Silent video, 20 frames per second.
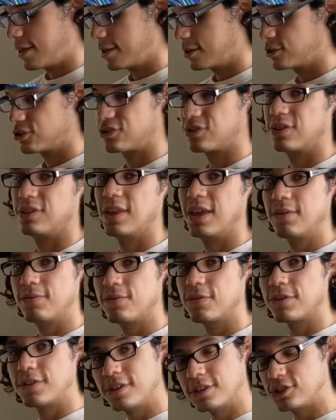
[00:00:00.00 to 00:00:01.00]
So the name
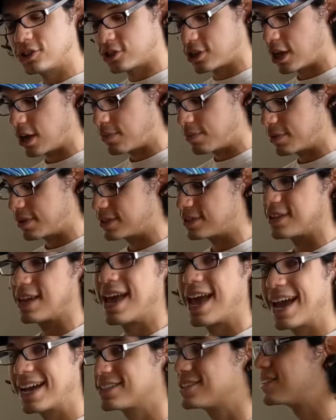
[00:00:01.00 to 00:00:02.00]
for this shape is
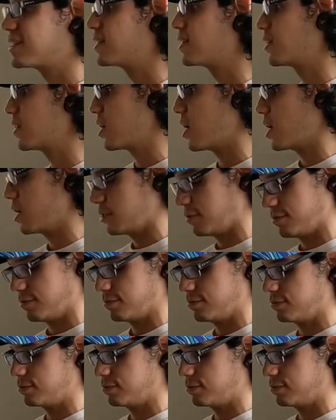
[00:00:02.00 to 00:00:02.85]
hexagon.